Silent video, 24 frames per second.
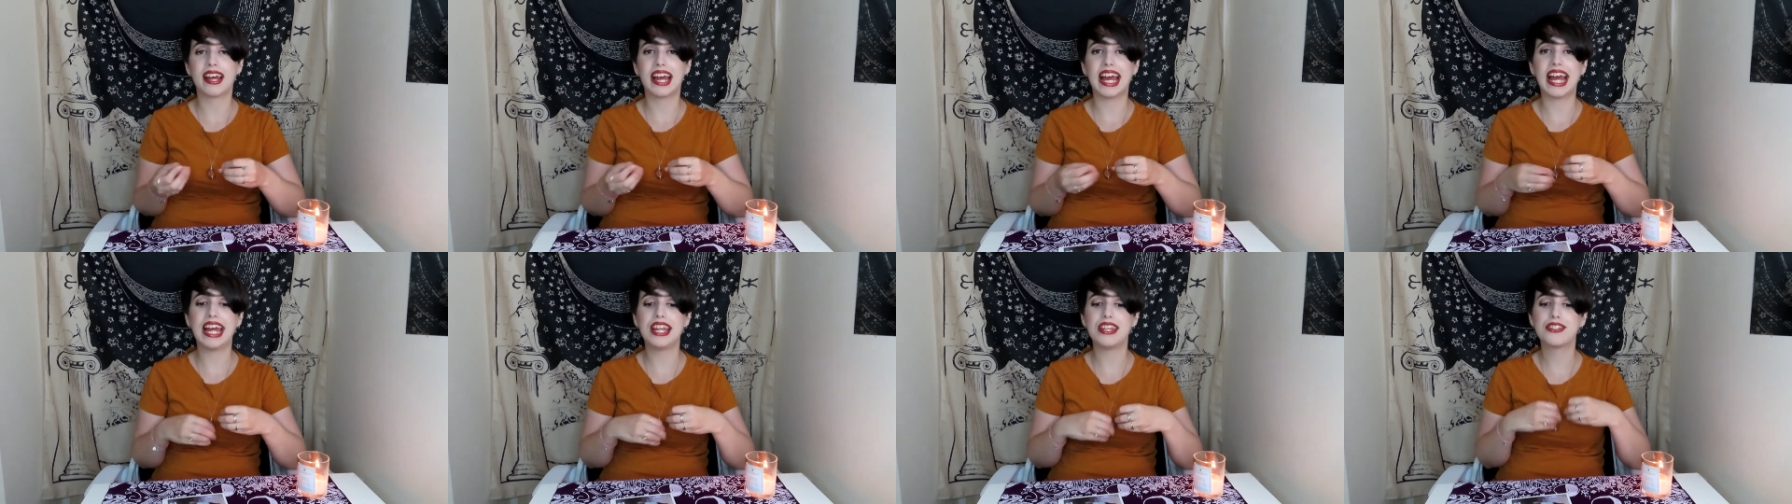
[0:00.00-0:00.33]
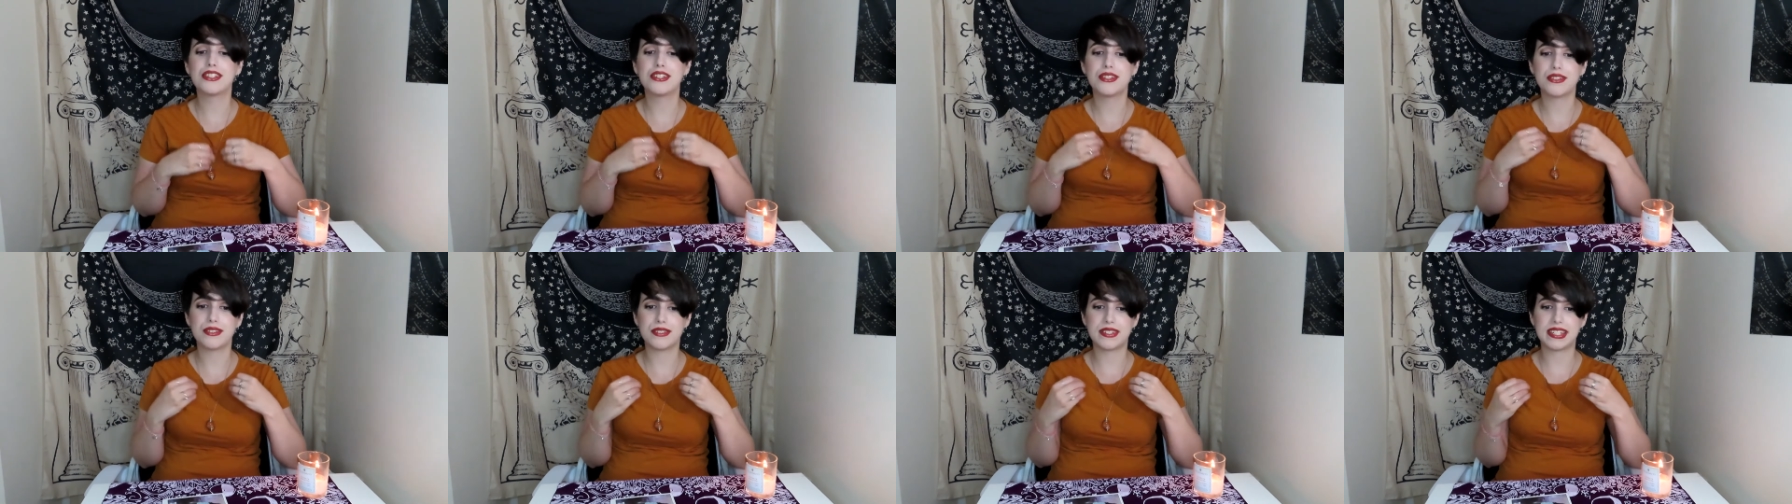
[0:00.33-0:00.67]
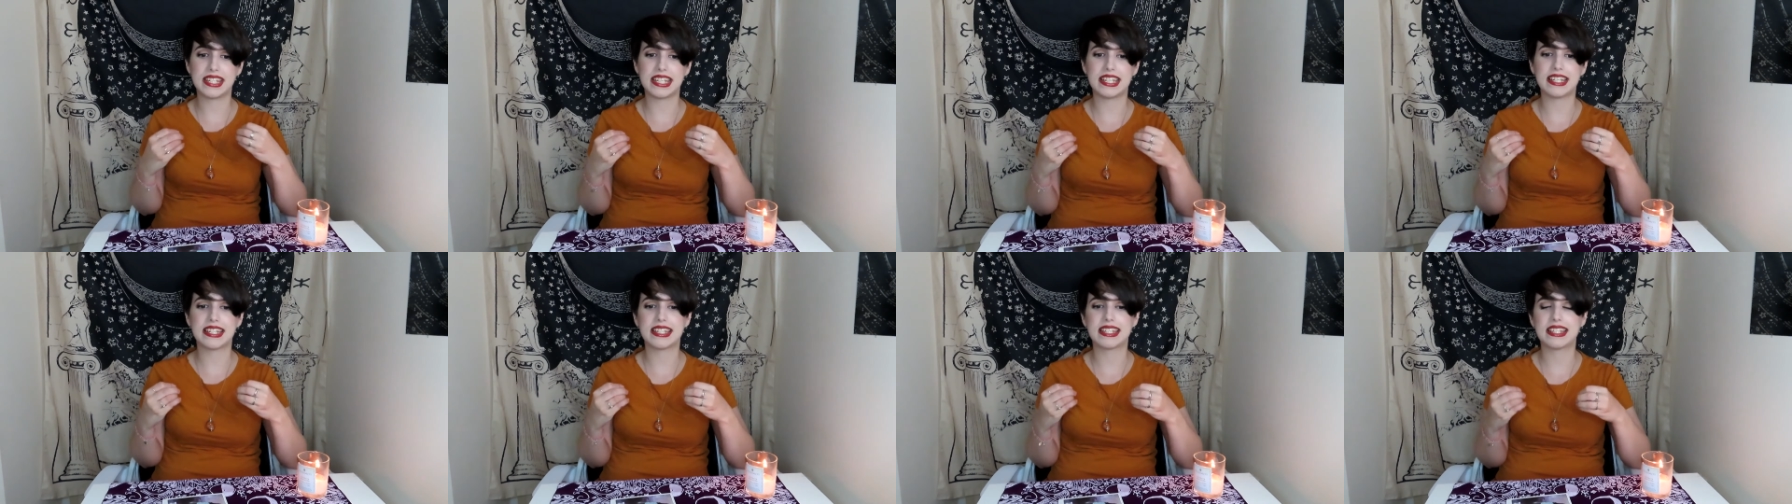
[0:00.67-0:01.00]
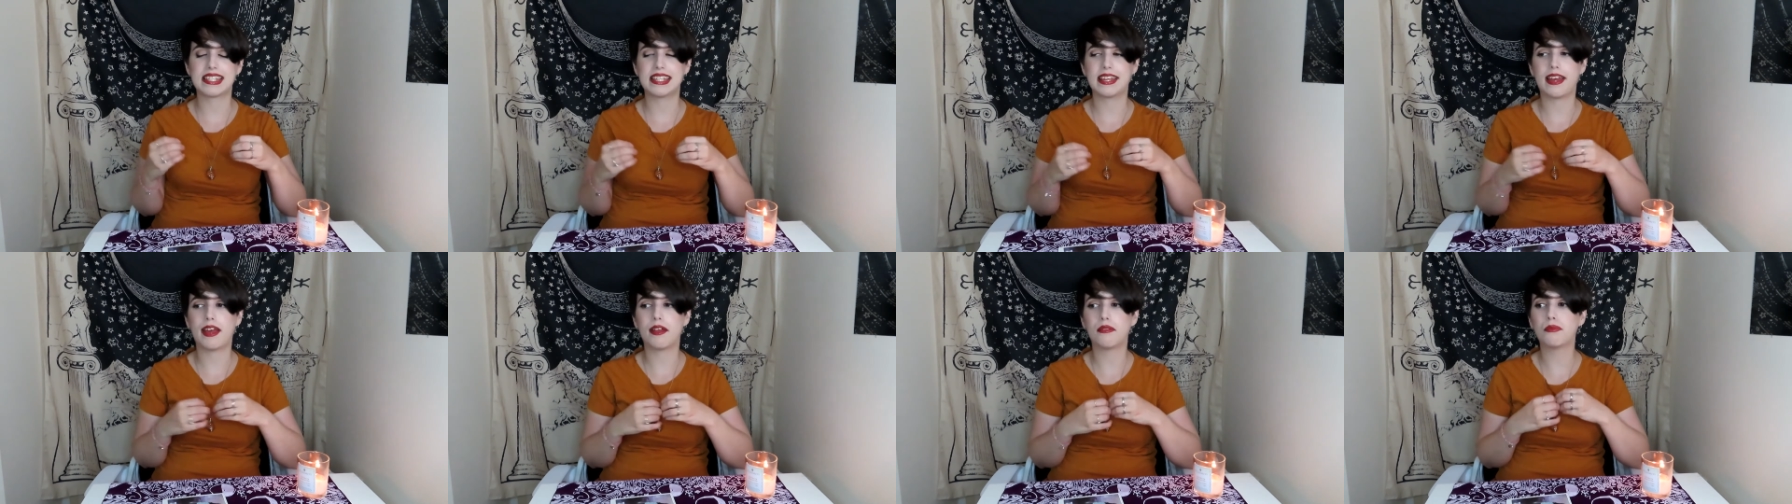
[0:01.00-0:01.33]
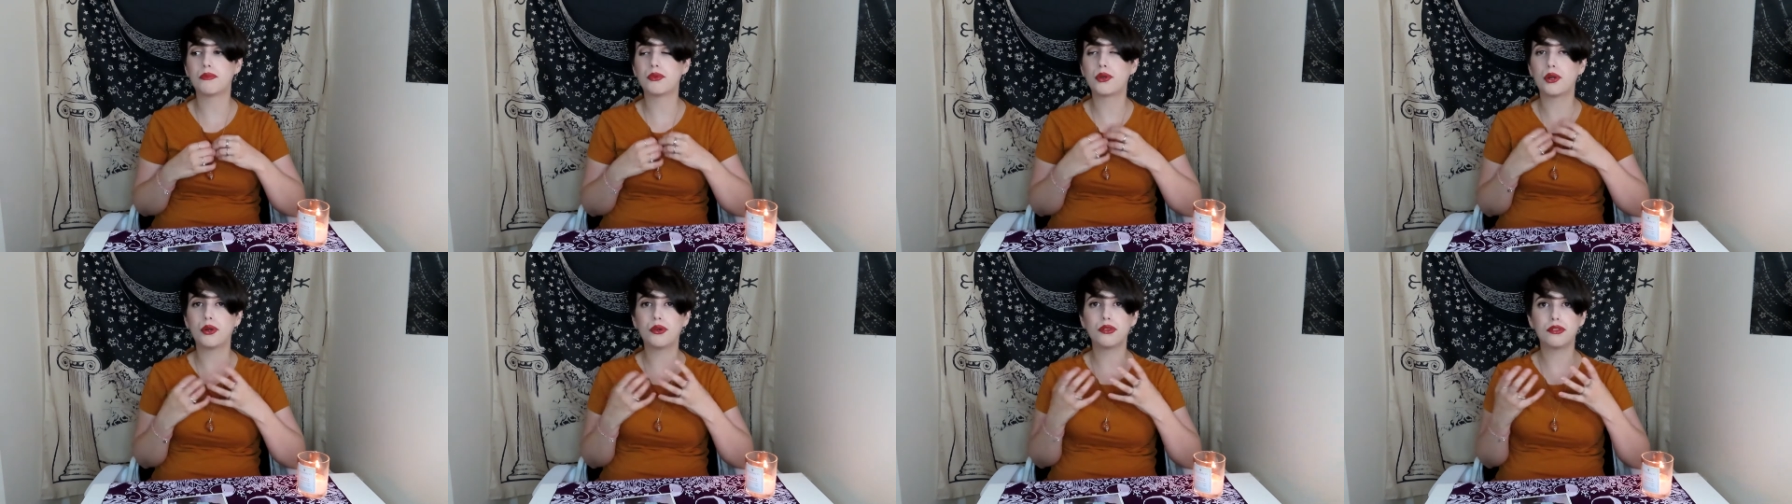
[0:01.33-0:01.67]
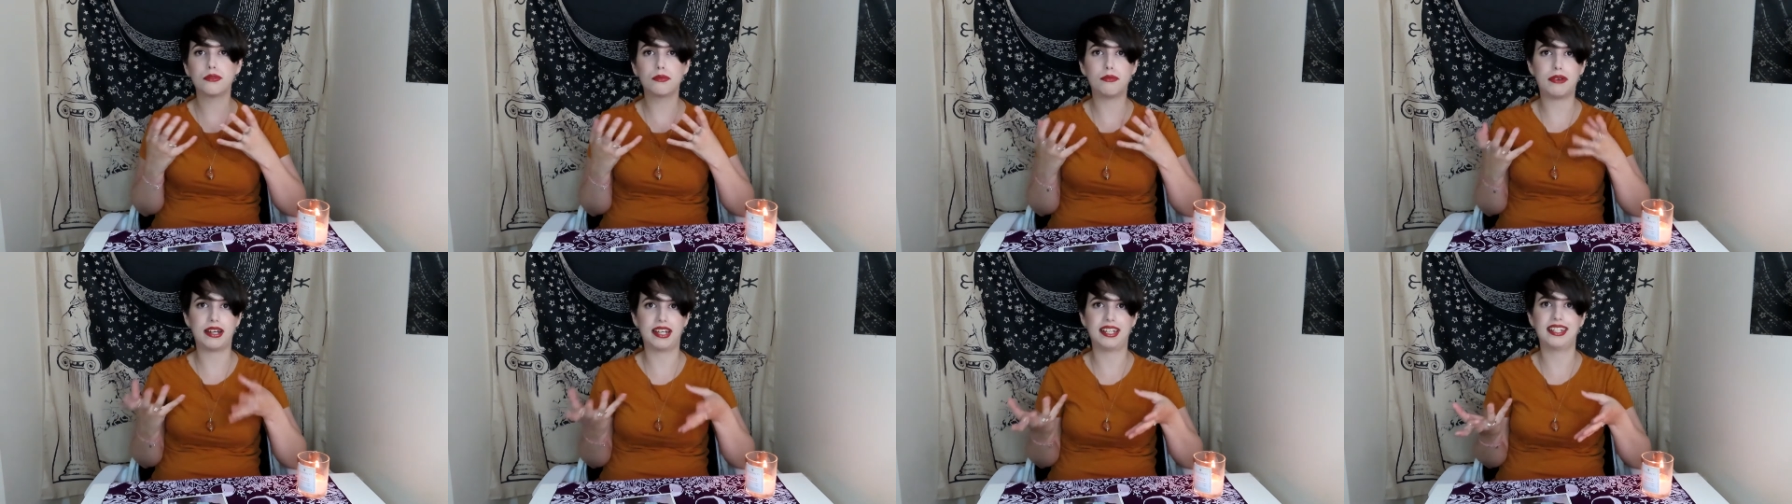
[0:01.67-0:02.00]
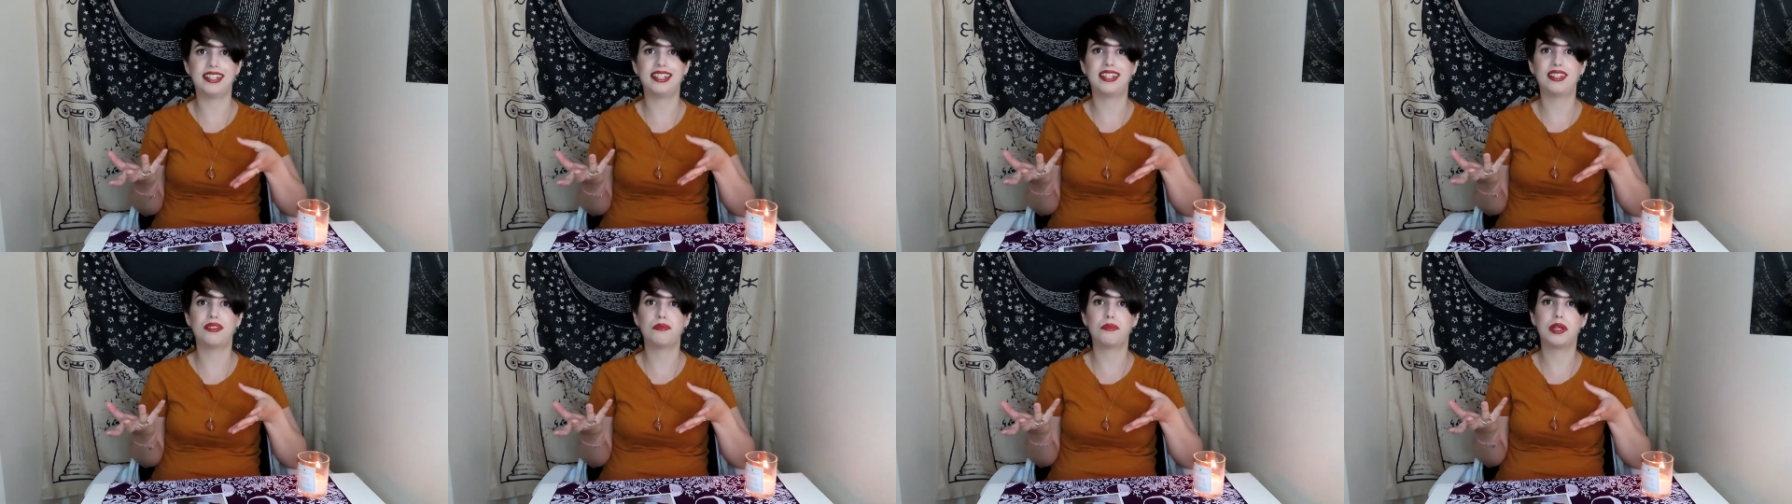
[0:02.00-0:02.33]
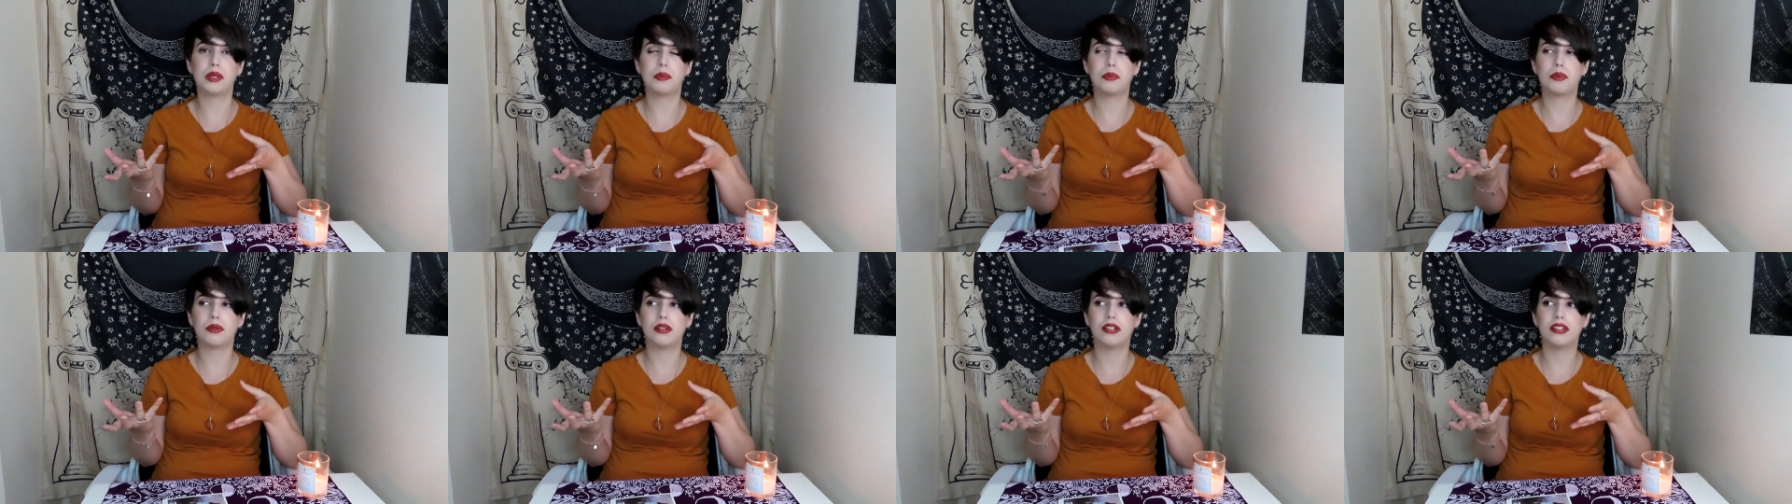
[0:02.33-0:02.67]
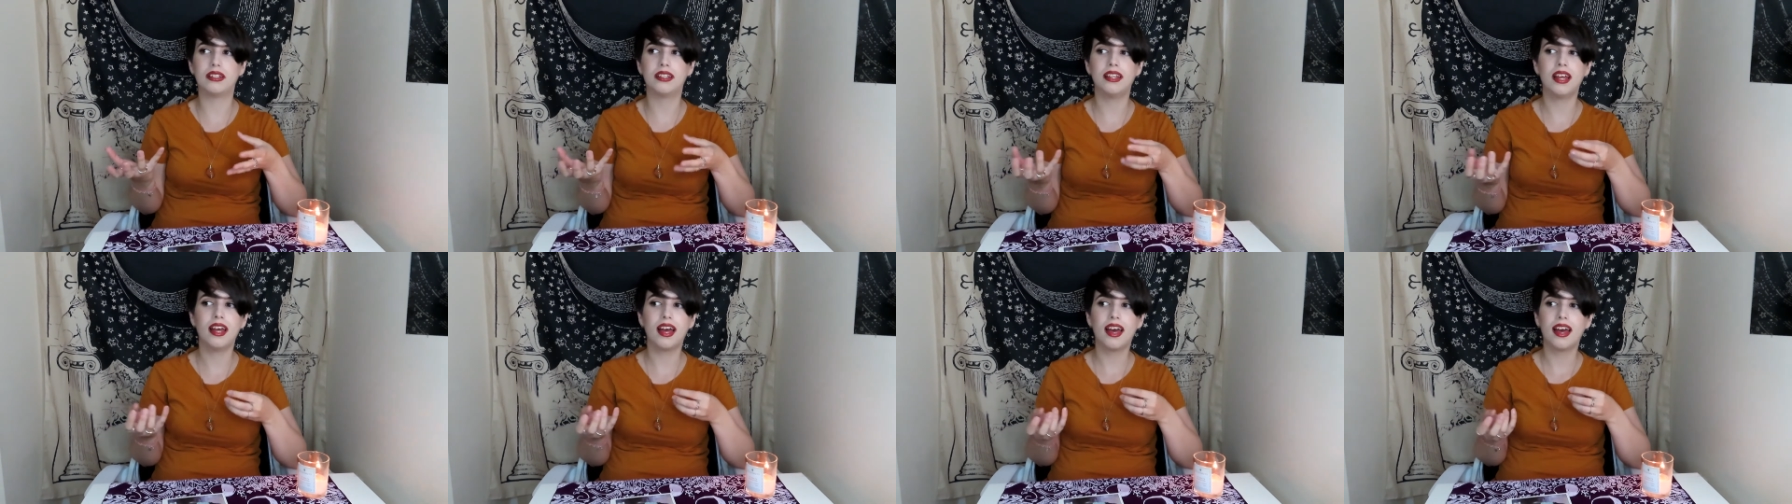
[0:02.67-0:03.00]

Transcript: enthusiastic and broad-minded people